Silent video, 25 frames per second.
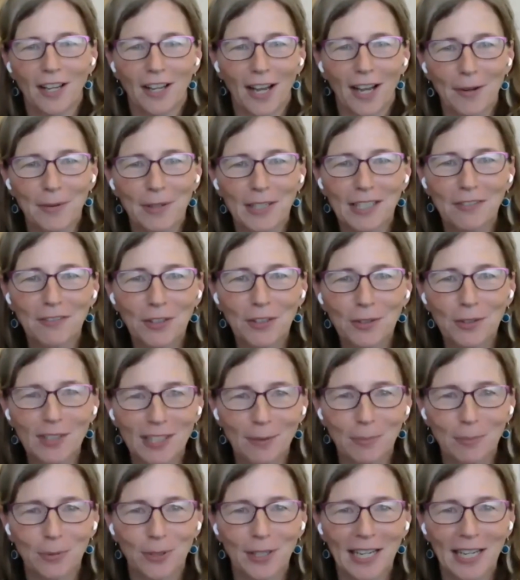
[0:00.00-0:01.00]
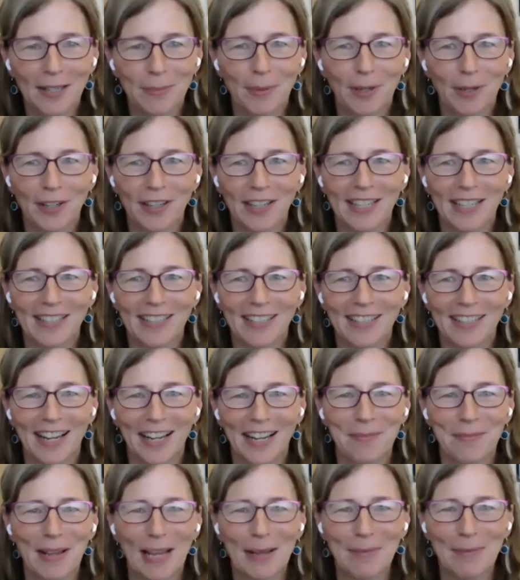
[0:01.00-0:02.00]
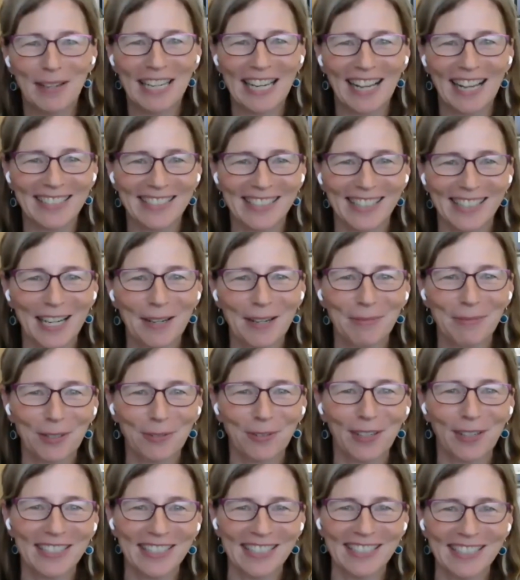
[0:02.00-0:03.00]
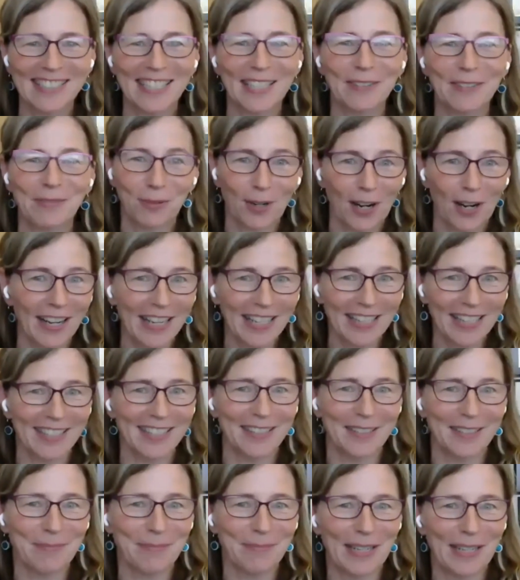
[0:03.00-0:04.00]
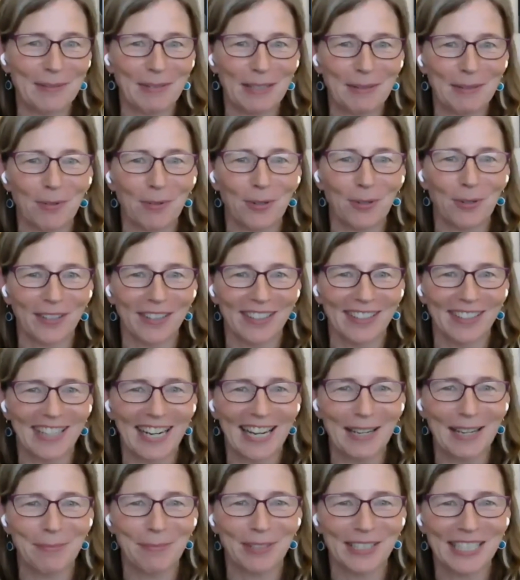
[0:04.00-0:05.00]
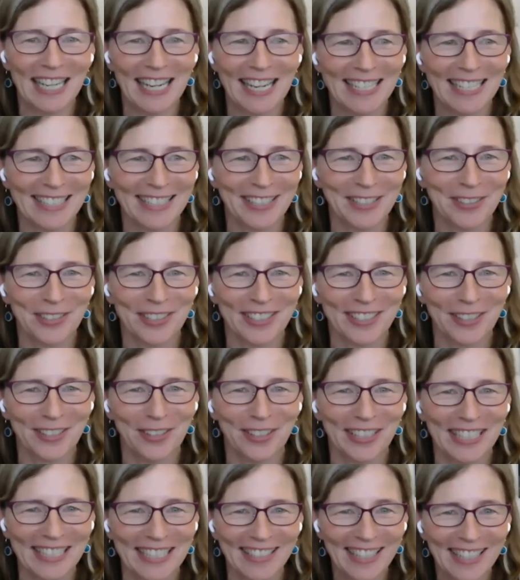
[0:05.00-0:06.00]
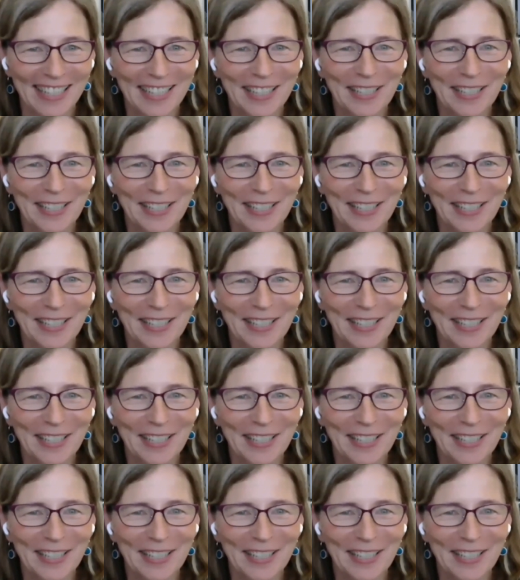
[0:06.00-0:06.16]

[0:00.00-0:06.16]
I'm going to give you a little break, Mark, and maybe ask a couple of questions that Ryan may be more able to answer, so you can